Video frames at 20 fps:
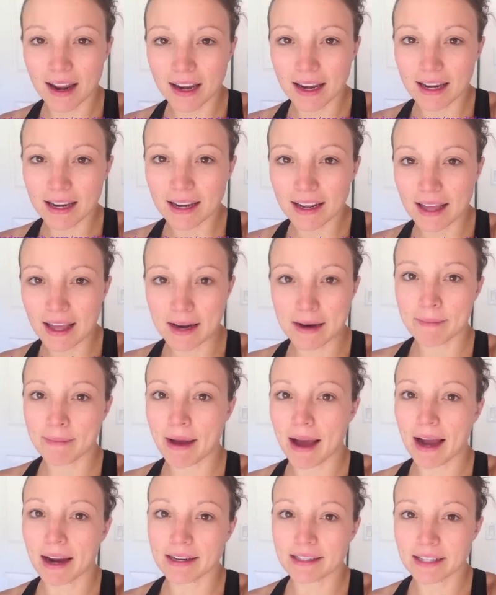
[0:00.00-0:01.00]
I need to get it
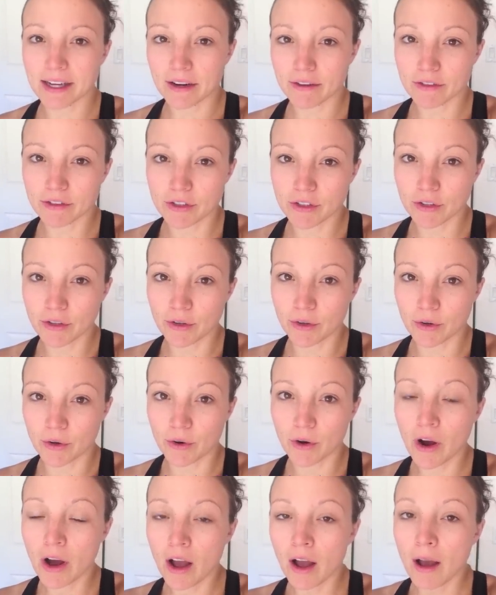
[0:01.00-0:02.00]
back down
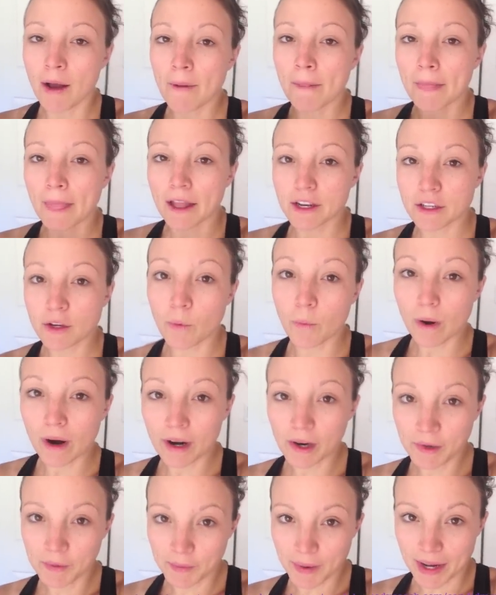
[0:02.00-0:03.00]
to to
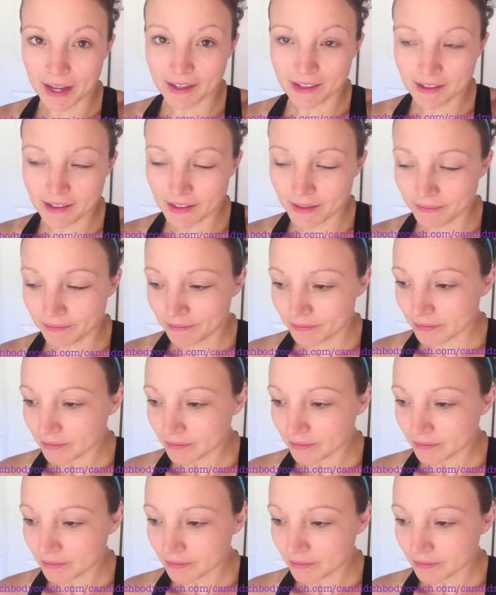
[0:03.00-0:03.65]
where it was.